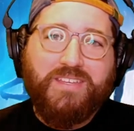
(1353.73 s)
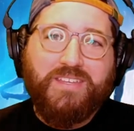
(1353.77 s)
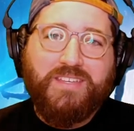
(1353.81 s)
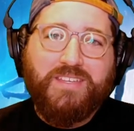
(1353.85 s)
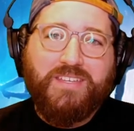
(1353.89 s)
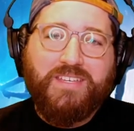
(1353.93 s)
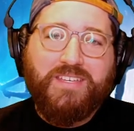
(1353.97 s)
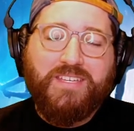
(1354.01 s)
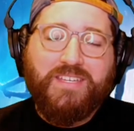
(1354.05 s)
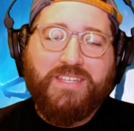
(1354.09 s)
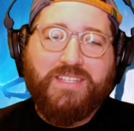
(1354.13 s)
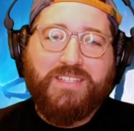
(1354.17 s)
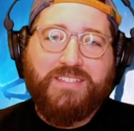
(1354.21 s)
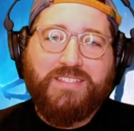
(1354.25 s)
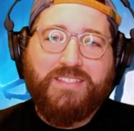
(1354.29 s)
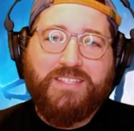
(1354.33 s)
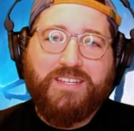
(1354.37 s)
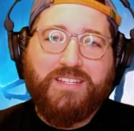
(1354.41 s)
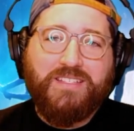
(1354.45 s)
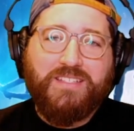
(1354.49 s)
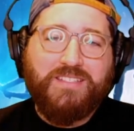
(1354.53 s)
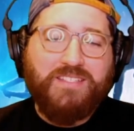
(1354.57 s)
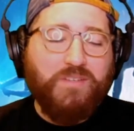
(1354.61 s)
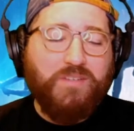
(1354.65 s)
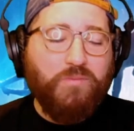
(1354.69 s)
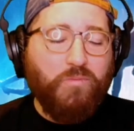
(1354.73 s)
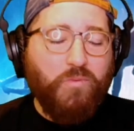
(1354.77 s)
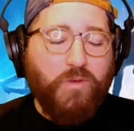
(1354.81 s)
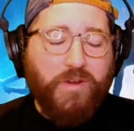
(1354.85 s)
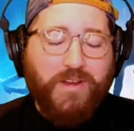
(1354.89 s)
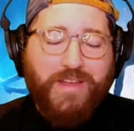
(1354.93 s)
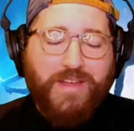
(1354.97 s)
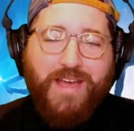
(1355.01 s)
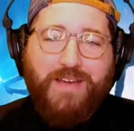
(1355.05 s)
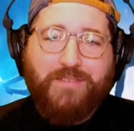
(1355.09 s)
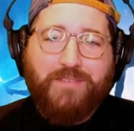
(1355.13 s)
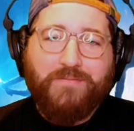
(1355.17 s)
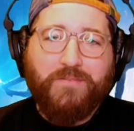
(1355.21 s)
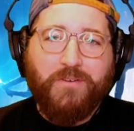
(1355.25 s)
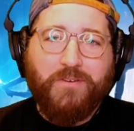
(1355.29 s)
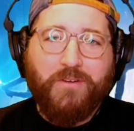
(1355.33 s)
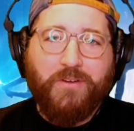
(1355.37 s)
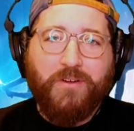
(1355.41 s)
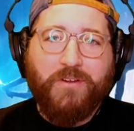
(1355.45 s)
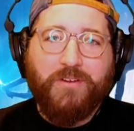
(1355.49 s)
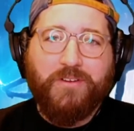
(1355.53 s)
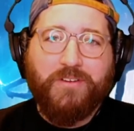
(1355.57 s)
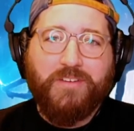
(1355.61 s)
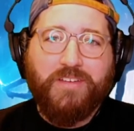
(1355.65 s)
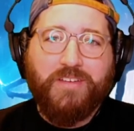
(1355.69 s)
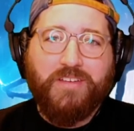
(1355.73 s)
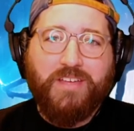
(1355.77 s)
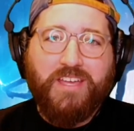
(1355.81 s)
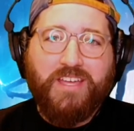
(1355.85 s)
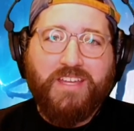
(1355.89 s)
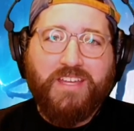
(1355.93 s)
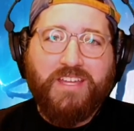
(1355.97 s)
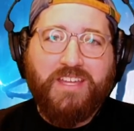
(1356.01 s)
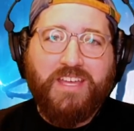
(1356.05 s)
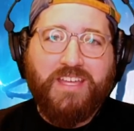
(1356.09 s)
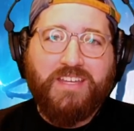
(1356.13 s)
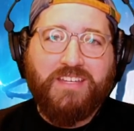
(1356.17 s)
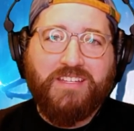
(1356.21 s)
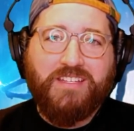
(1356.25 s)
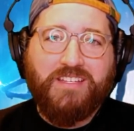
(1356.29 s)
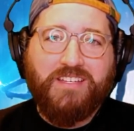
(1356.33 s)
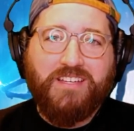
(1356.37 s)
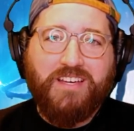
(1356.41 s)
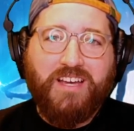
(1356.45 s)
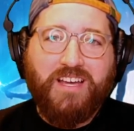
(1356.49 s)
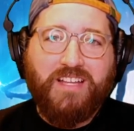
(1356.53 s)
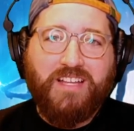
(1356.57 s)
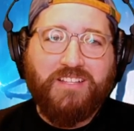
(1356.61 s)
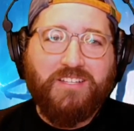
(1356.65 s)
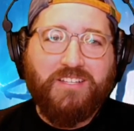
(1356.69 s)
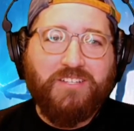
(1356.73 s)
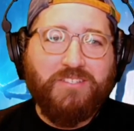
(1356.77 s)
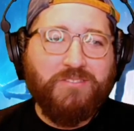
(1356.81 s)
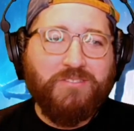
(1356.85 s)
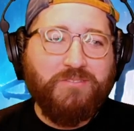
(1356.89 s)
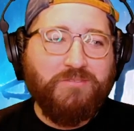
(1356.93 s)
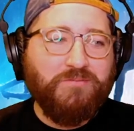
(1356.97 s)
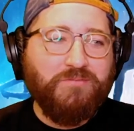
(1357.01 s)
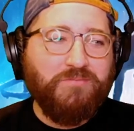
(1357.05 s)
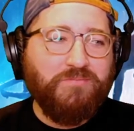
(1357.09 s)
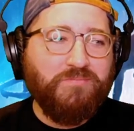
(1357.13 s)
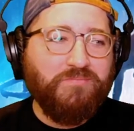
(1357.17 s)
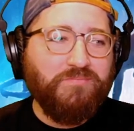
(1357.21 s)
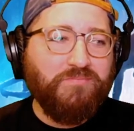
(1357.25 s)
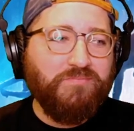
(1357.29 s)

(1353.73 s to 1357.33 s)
it didn't work out for her. And Kylo,